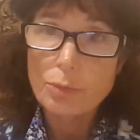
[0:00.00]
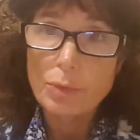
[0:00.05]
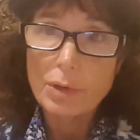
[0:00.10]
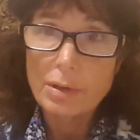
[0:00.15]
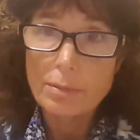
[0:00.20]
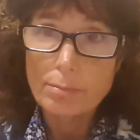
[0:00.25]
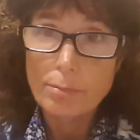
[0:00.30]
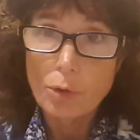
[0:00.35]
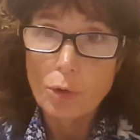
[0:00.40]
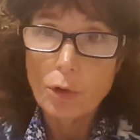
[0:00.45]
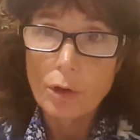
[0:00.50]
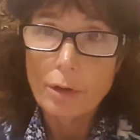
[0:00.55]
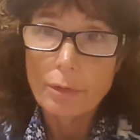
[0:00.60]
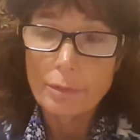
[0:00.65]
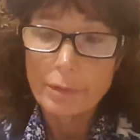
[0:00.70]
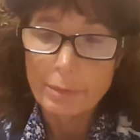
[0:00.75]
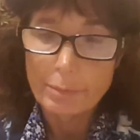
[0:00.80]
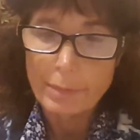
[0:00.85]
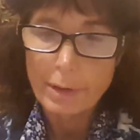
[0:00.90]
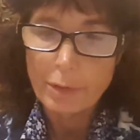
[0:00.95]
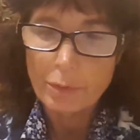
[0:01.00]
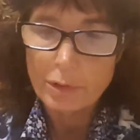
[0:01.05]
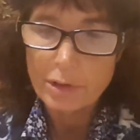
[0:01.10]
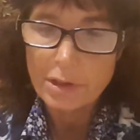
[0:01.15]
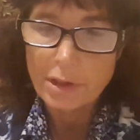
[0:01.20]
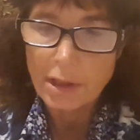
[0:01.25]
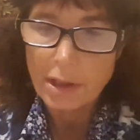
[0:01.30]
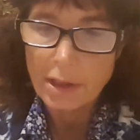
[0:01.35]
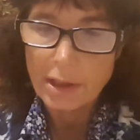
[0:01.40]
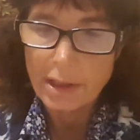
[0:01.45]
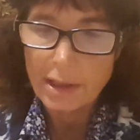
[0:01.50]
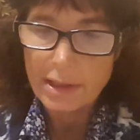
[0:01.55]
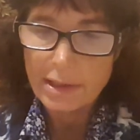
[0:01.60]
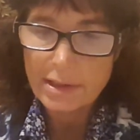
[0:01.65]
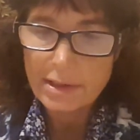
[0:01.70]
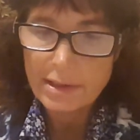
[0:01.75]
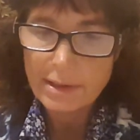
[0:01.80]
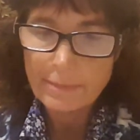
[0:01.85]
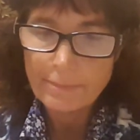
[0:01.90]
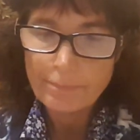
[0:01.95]
with more remote
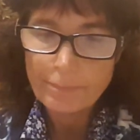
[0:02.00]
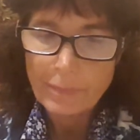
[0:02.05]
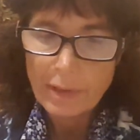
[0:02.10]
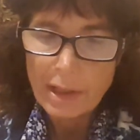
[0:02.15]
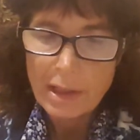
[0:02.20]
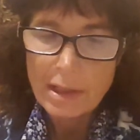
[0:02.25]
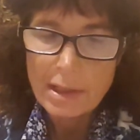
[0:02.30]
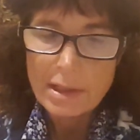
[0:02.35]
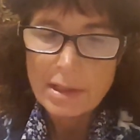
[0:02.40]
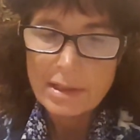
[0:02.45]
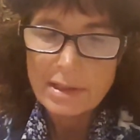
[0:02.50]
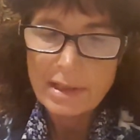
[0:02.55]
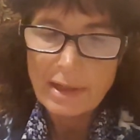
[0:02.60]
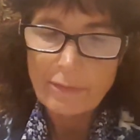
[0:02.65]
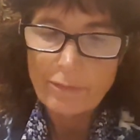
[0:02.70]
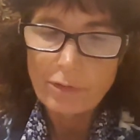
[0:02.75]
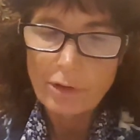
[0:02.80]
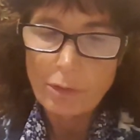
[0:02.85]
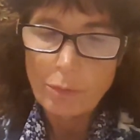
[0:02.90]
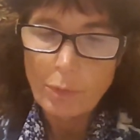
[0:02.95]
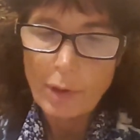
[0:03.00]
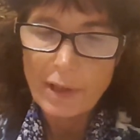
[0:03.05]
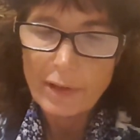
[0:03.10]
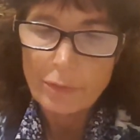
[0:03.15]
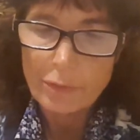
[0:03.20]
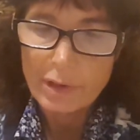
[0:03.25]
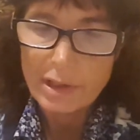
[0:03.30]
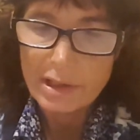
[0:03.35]
targets. Several weather